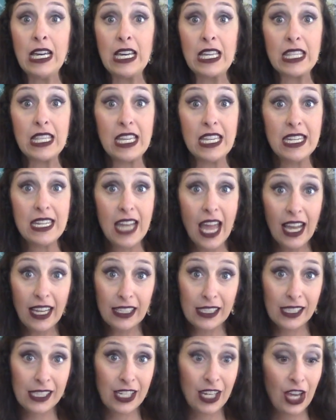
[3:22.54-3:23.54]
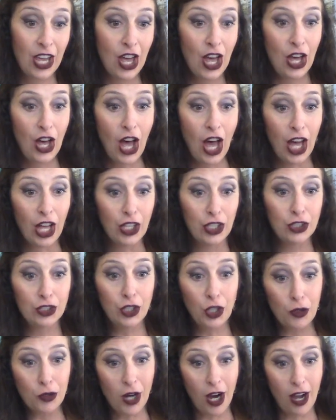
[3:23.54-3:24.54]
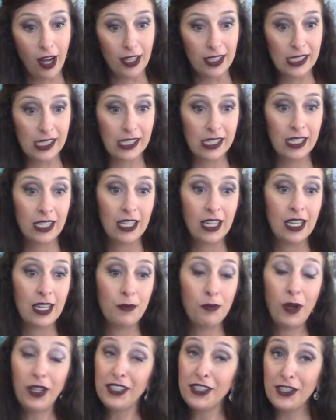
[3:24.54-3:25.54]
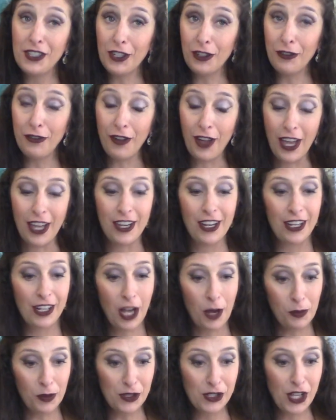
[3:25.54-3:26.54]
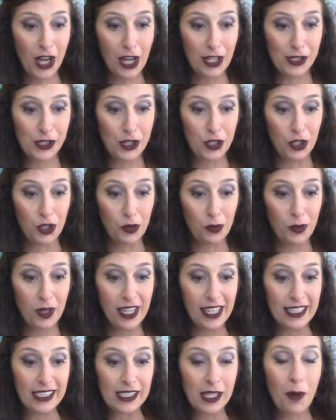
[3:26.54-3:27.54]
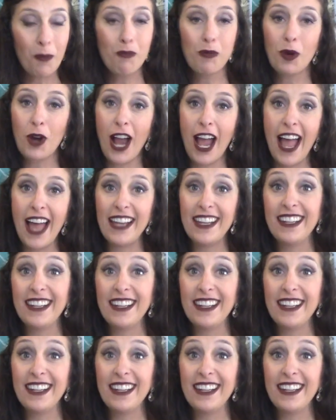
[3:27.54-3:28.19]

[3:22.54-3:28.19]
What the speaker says: The next low cost, but still fun, couple's costume is Brad